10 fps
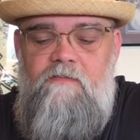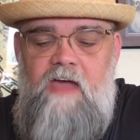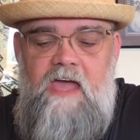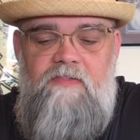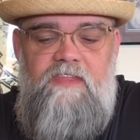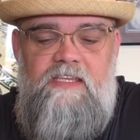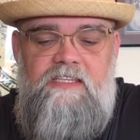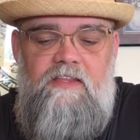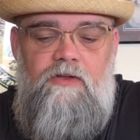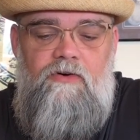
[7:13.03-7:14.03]
had this
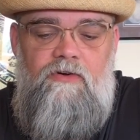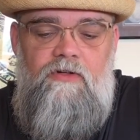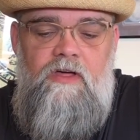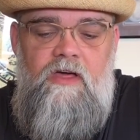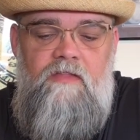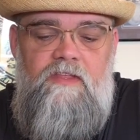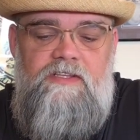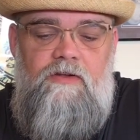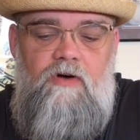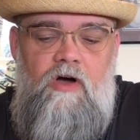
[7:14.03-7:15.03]
little
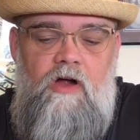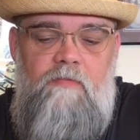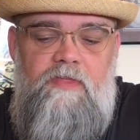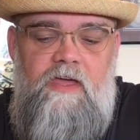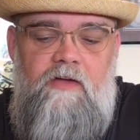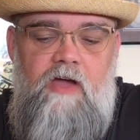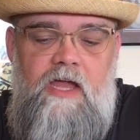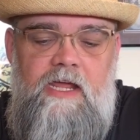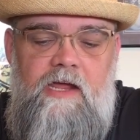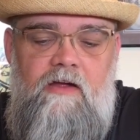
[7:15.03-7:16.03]
arm thing right
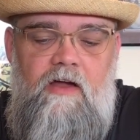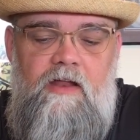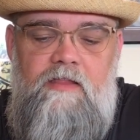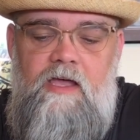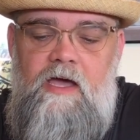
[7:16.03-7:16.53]
here on it.